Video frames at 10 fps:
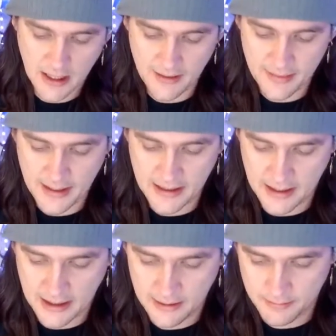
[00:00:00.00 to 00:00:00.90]
And then
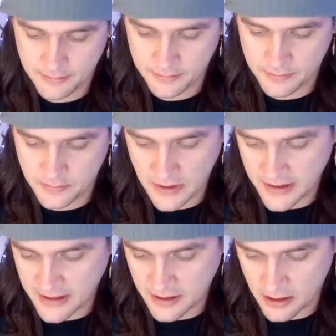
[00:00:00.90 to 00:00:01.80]
and
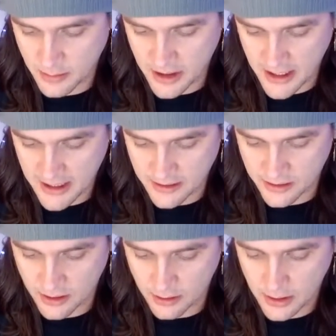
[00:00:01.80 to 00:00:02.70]
that's going to be that.
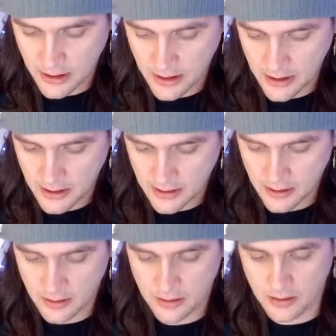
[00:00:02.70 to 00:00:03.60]
So
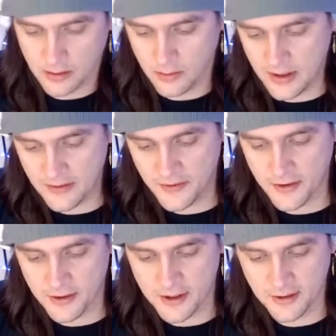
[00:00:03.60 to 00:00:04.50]
without
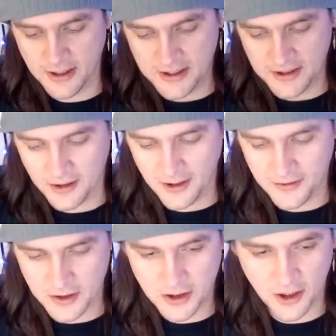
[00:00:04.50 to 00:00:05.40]
further ado, let's start
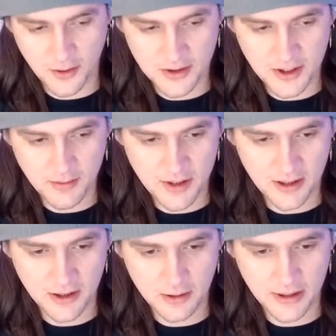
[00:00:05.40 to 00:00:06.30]
off the show with
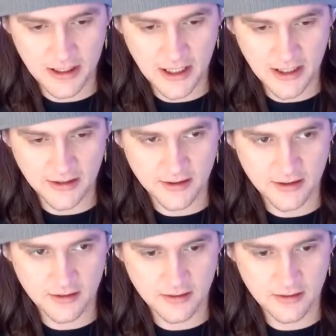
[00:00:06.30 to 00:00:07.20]
something a little bit
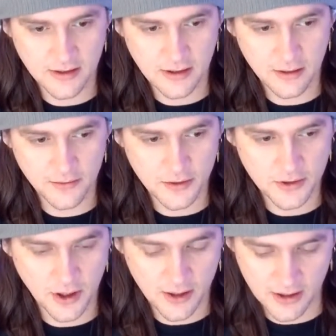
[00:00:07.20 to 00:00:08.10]
nice. I don't know if you
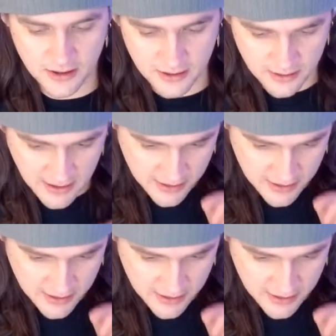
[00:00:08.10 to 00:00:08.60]
saw this.